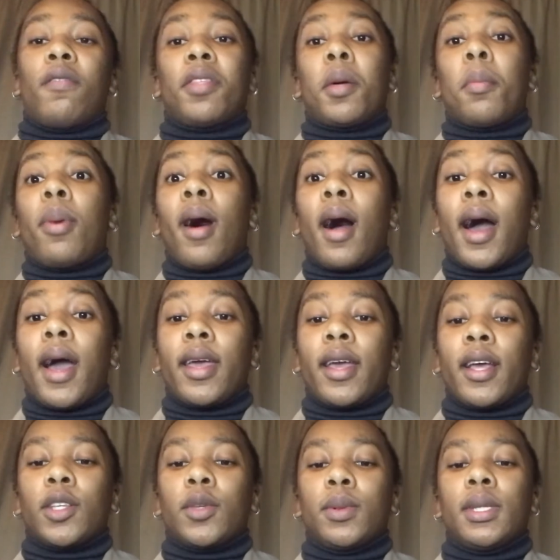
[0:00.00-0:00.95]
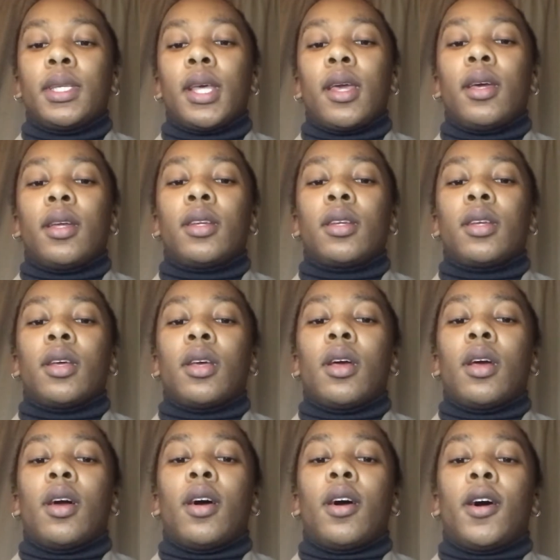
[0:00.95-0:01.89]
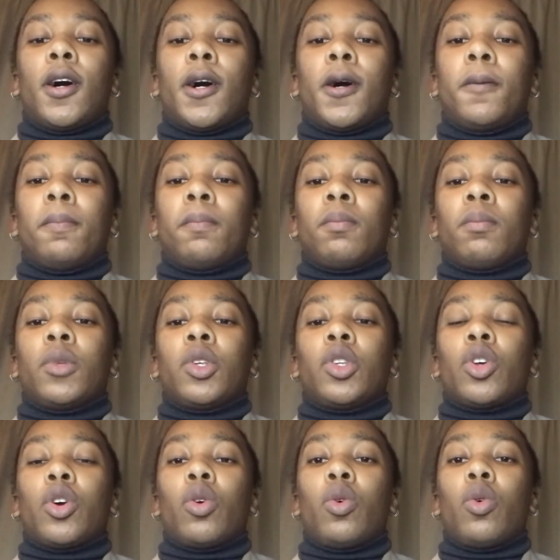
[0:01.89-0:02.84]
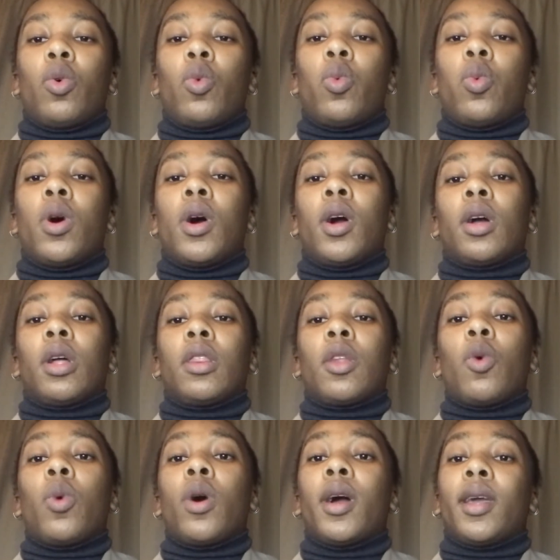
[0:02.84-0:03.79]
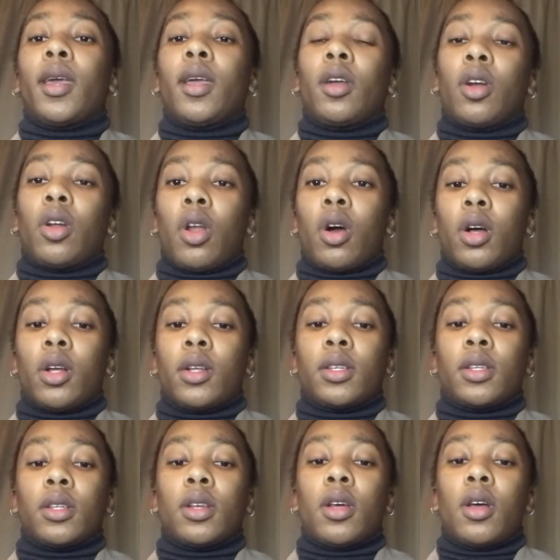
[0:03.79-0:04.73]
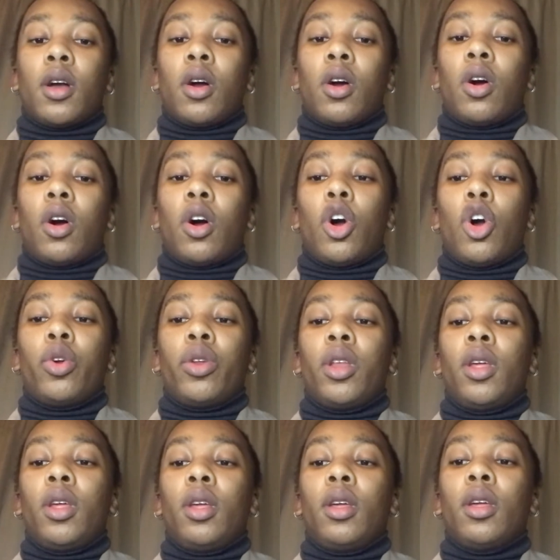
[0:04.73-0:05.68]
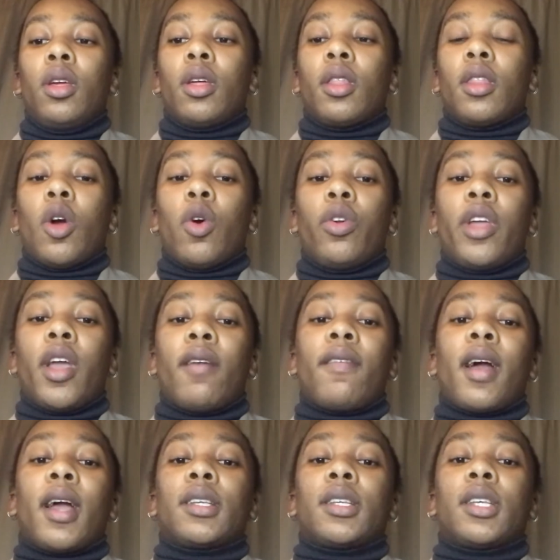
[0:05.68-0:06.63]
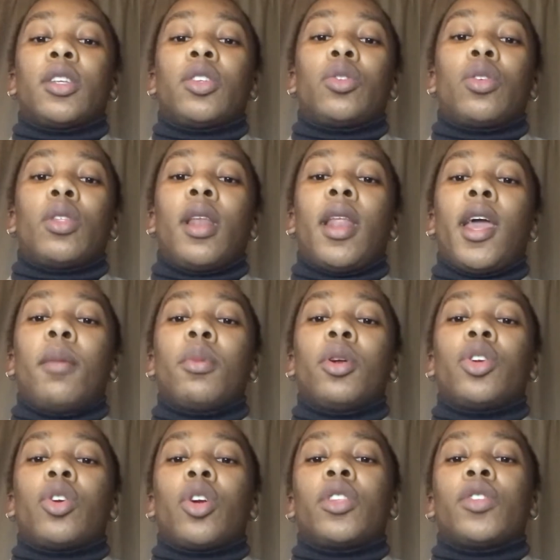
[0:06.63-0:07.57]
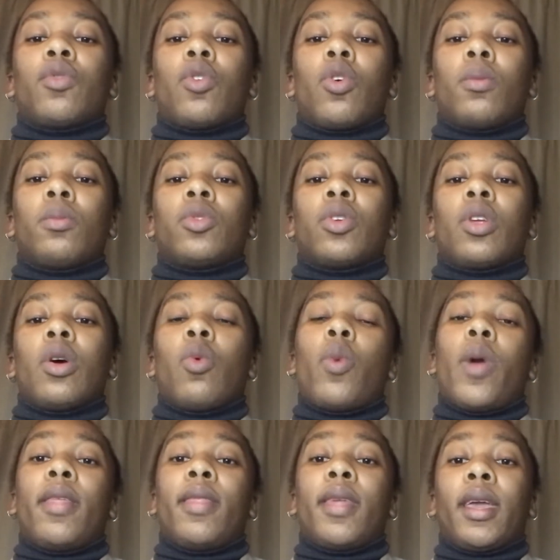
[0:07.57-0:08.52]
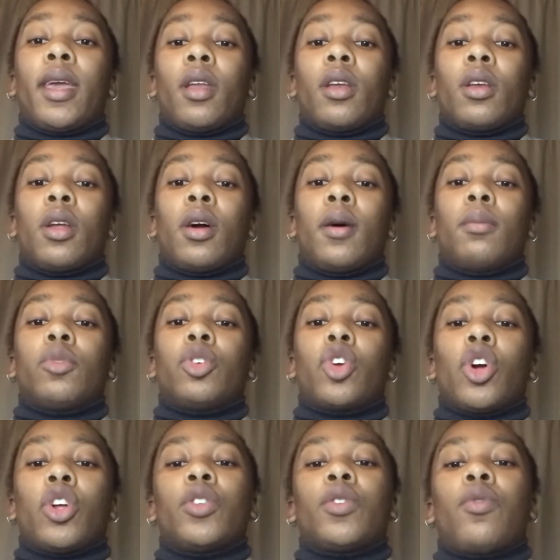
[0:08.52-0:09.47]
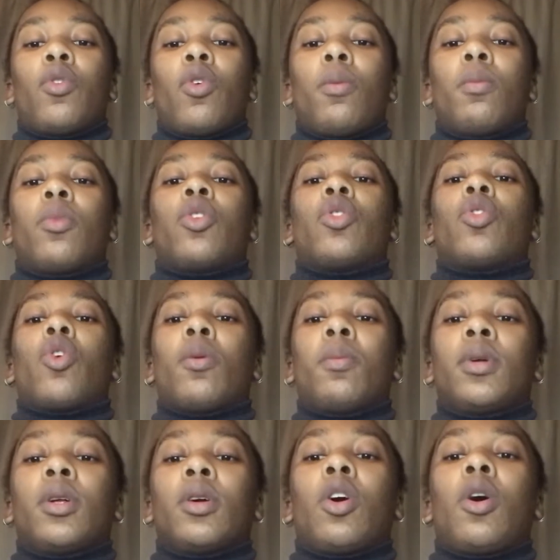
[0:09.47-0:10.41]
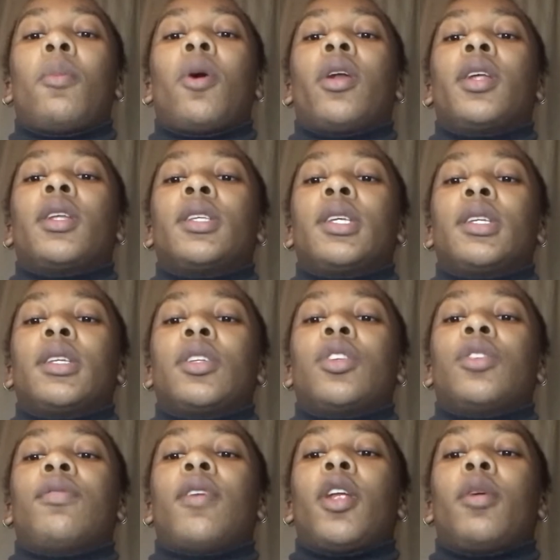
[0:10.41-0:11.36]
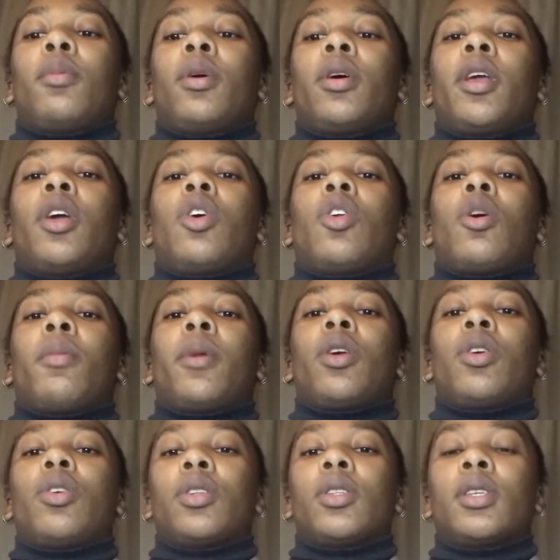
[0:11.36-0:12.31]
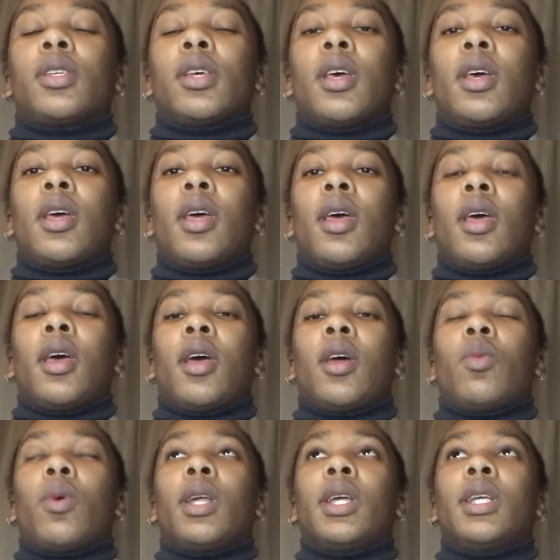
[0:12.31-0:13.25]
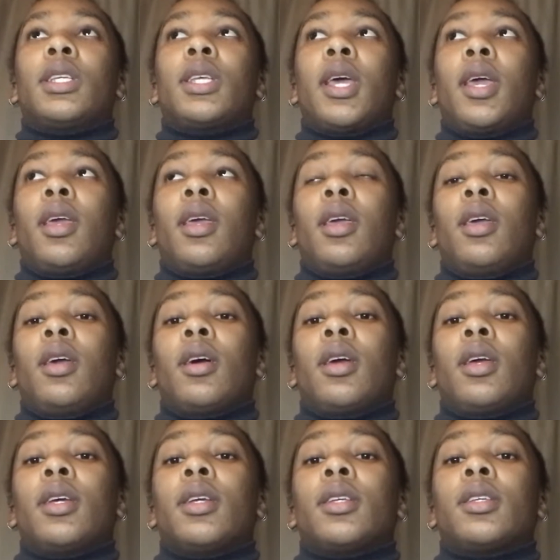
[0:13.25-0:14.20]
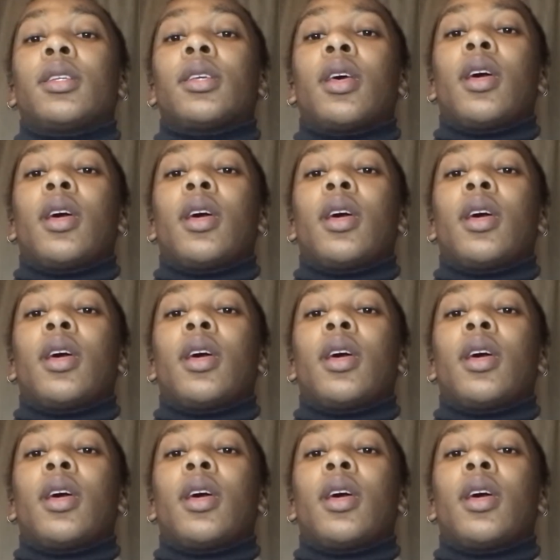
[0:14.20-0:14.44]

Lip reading: pie, as we say it. The working class they only have access to the labor transforms where they can transform raw commodities into valuable economic goods. And what he's saying here is